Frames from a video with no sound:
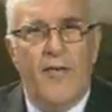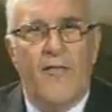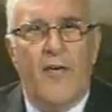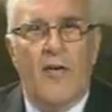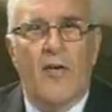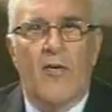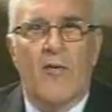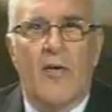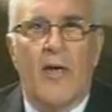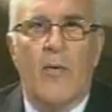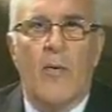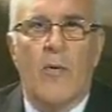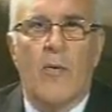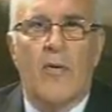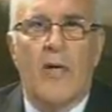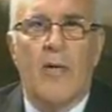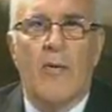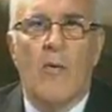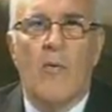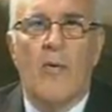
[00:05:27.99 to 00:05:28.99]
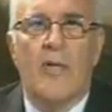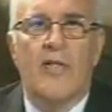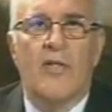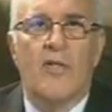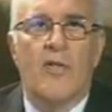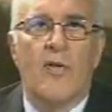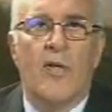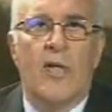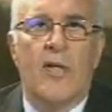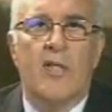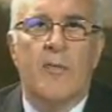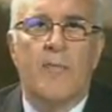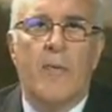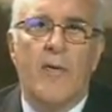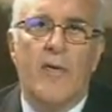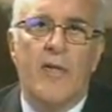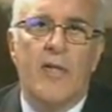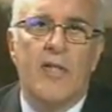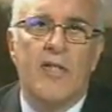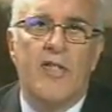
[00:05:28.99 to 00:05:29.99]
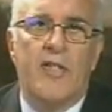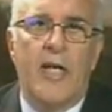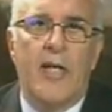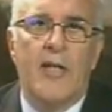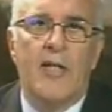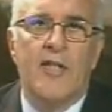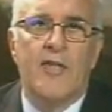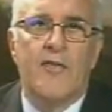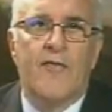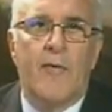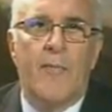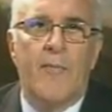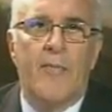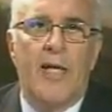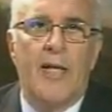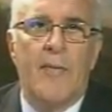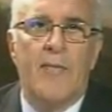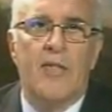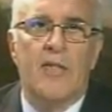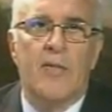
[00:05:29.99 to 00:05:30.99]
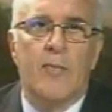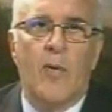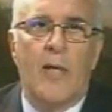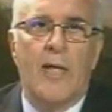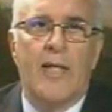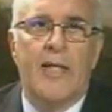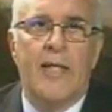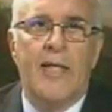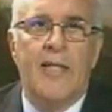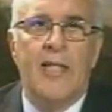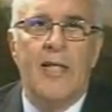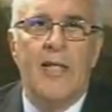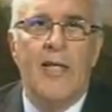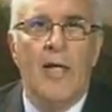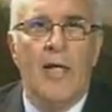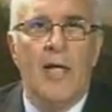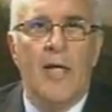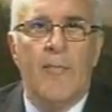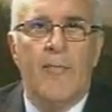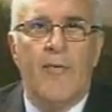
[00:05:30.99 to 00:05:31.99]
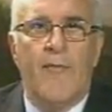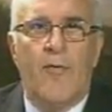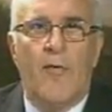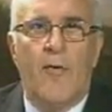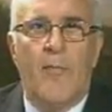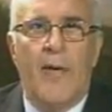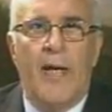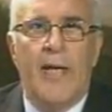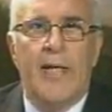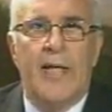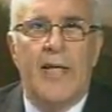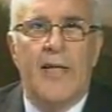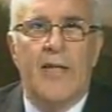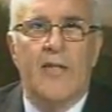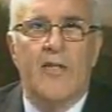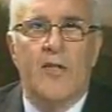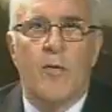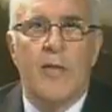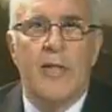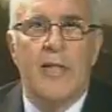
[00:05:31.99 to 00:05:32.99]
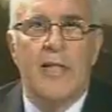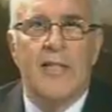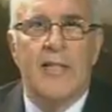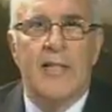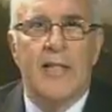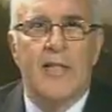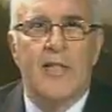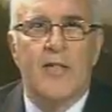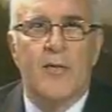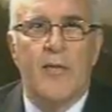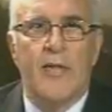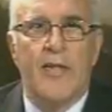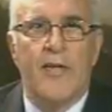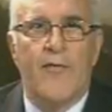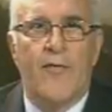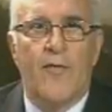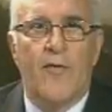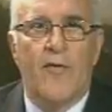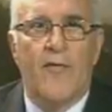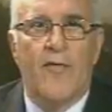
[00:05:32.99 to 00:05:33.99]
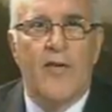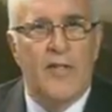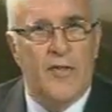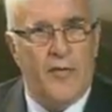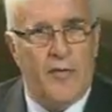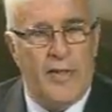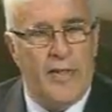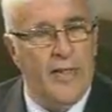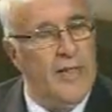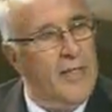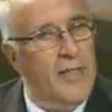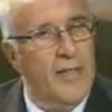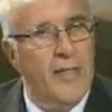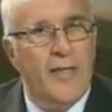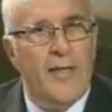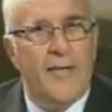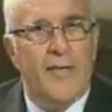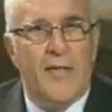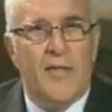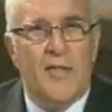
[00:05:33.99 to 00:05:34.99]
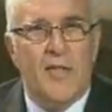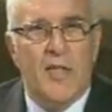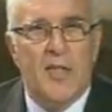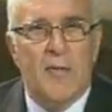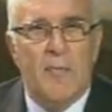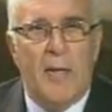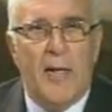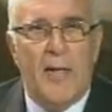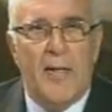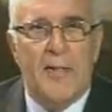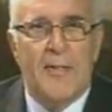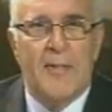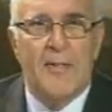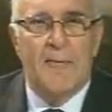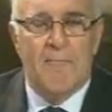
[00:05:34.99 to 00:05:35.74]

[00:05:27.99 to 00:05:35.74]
Whakarewa withstood a spirited challenge from neighbours Waikiki before banking a 26-24 victory. They just made it.